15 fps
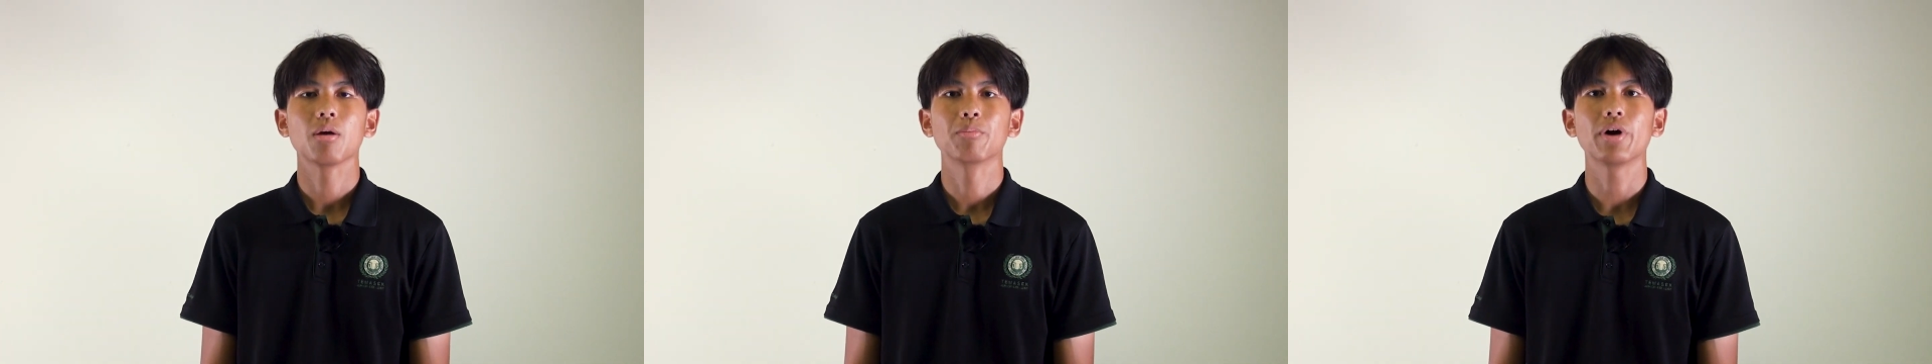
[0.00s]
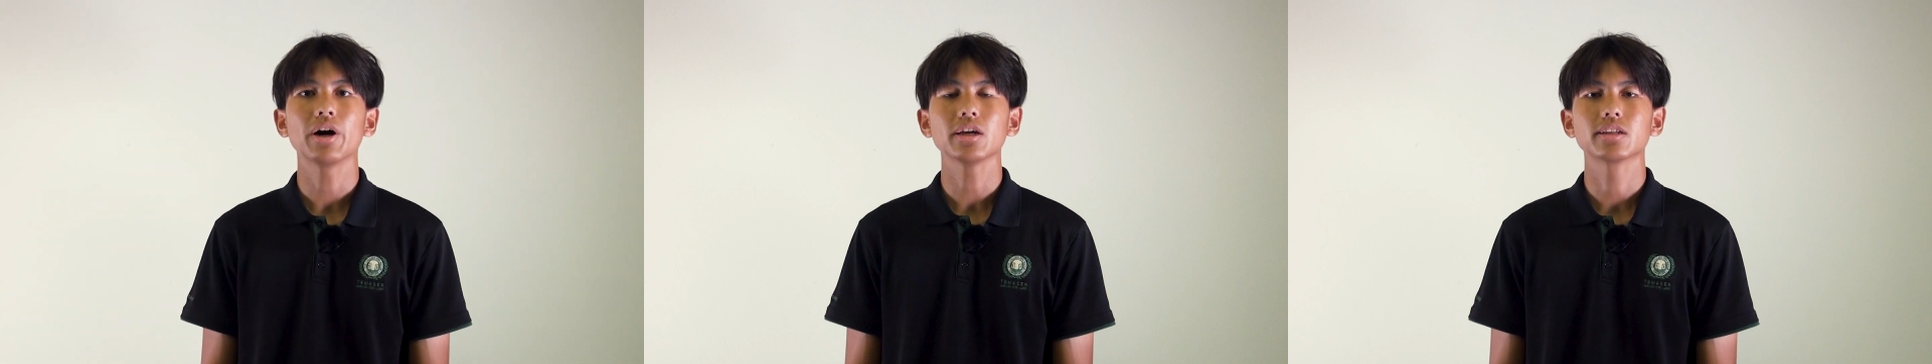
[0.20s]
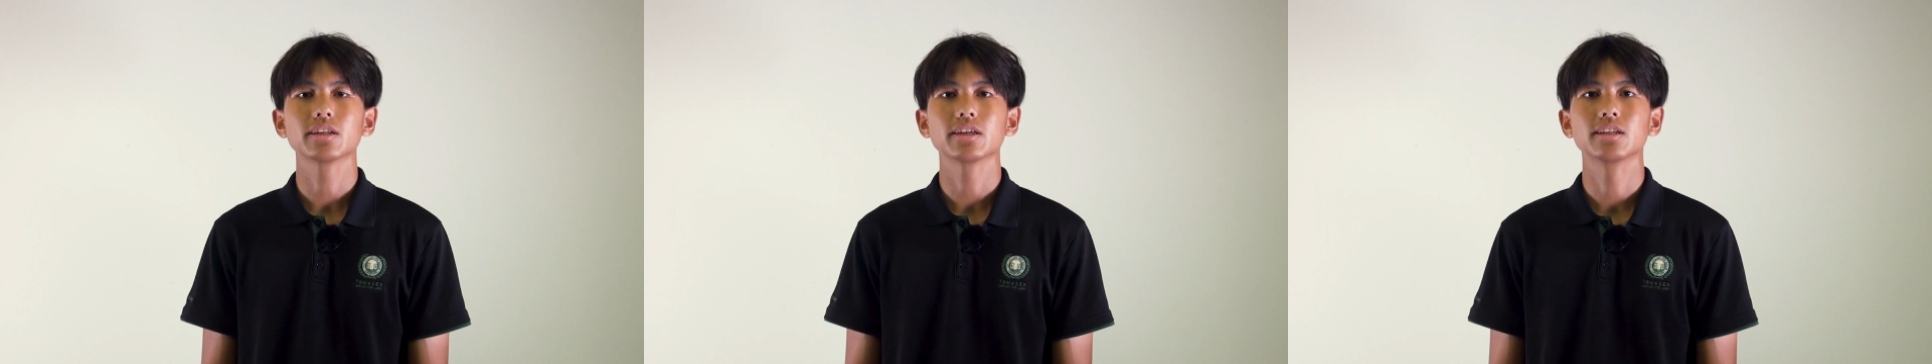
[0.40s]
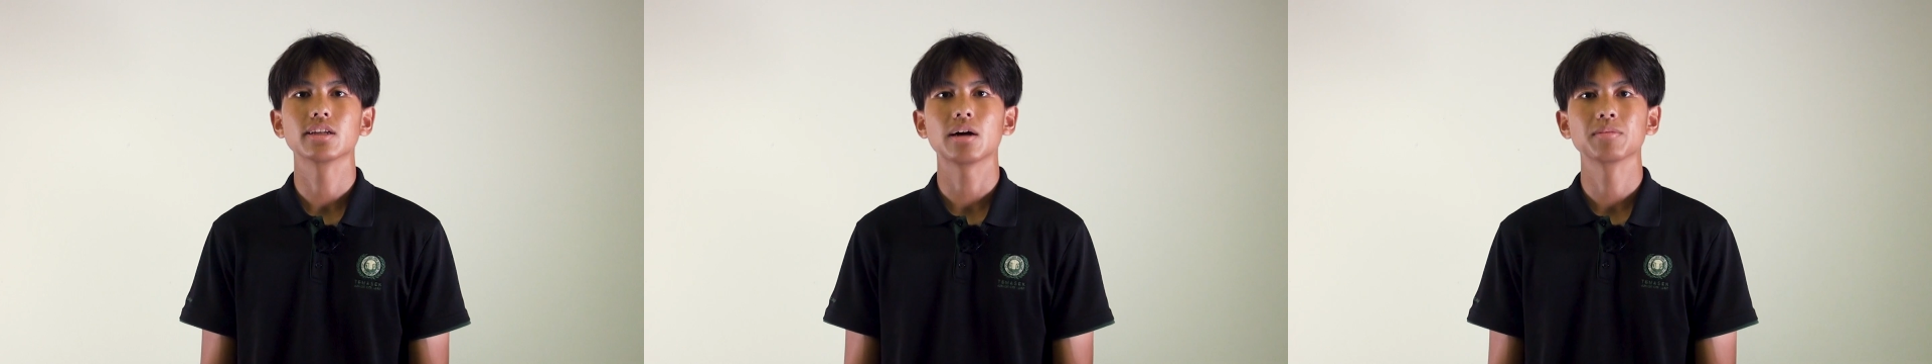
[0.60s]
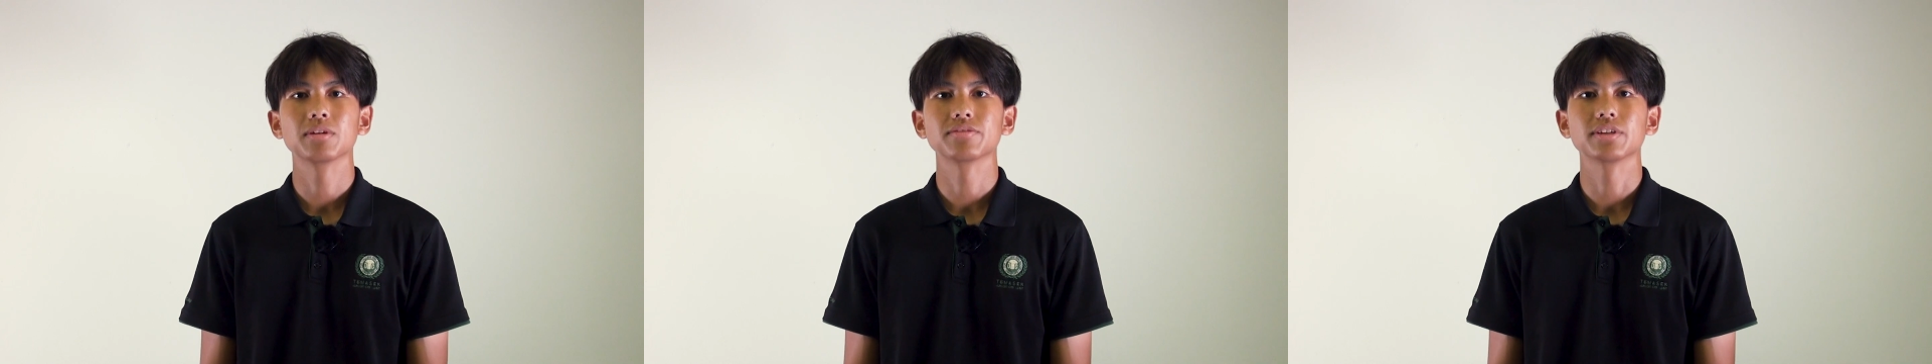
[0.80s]
but in
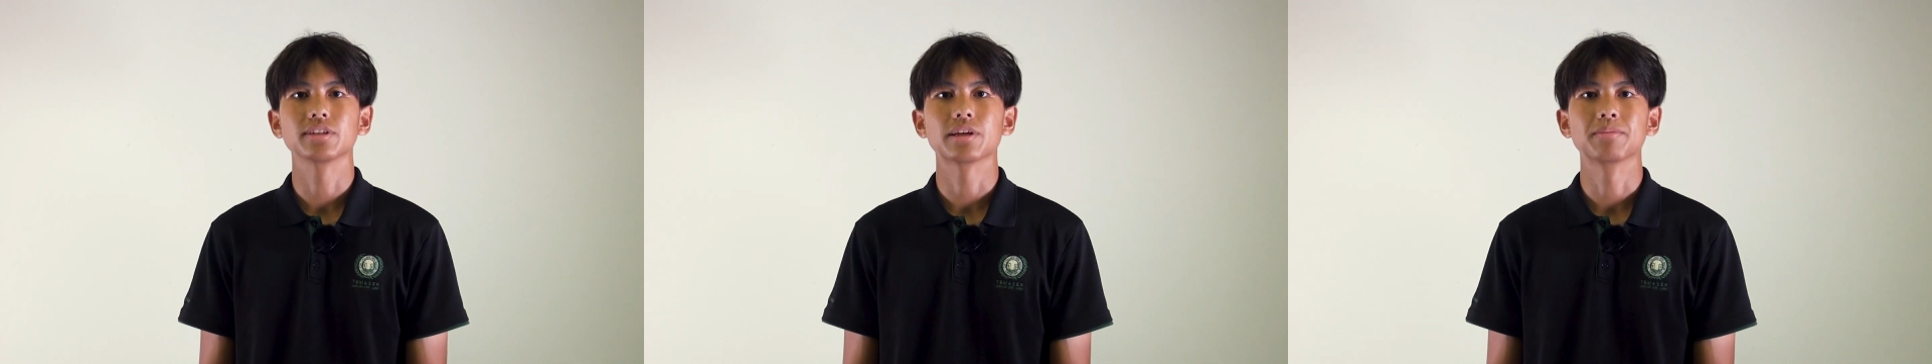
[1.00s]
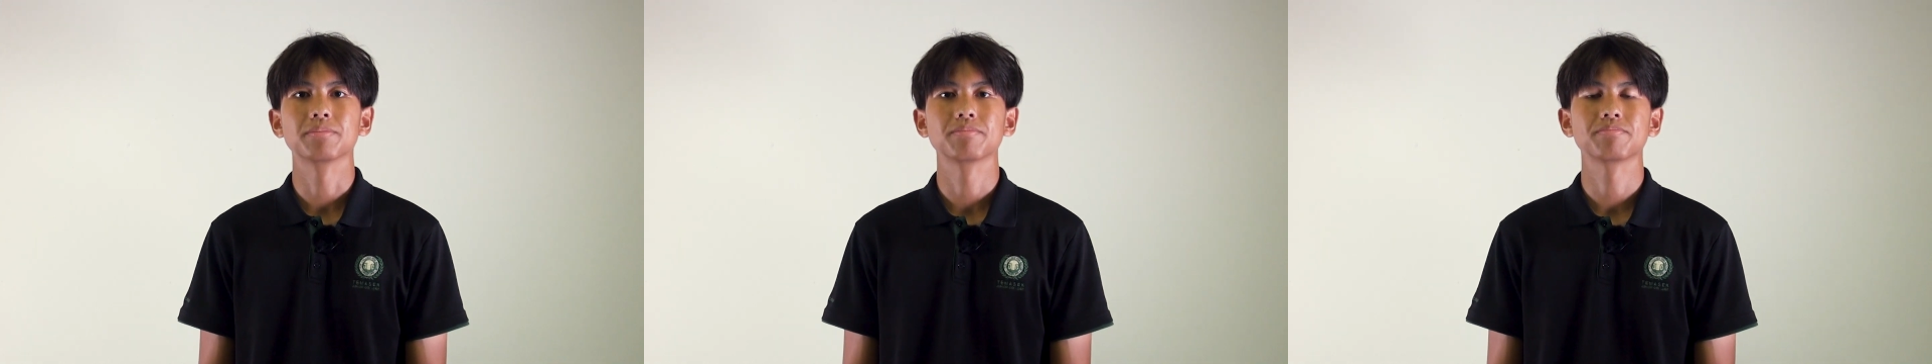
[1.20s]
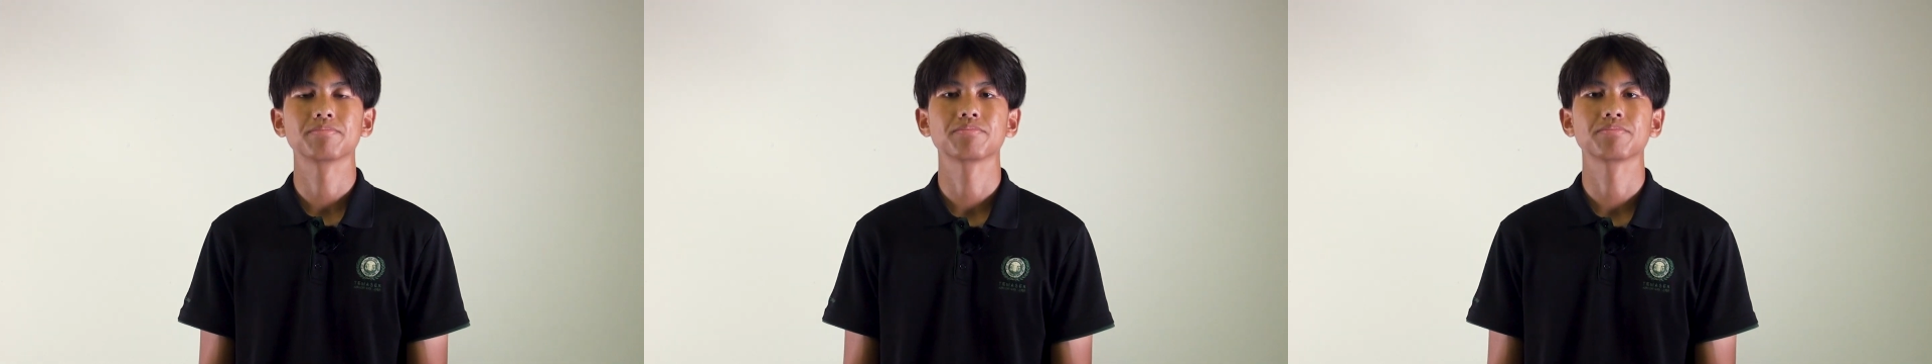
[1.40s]
uplifting them.